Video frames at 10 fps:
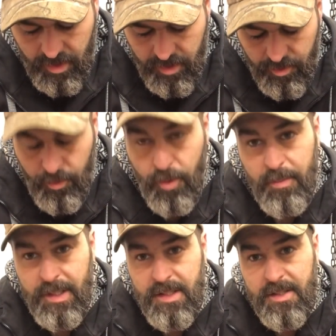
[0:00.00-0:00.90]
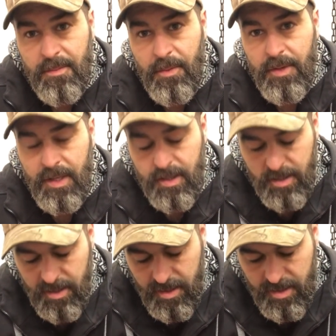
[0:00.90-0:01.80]
You won't be disappointed.
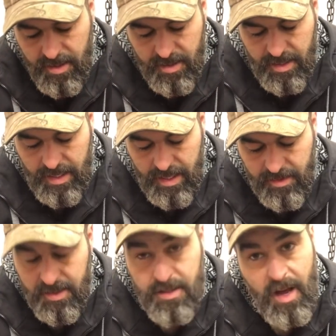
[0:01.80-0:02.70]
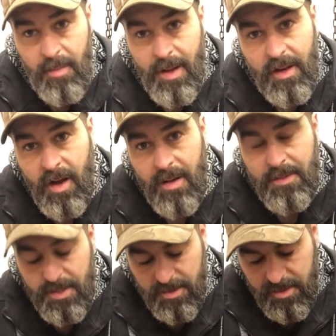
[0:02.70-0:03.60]
There's not many
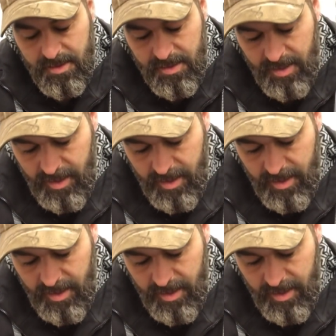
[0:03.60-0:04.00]
options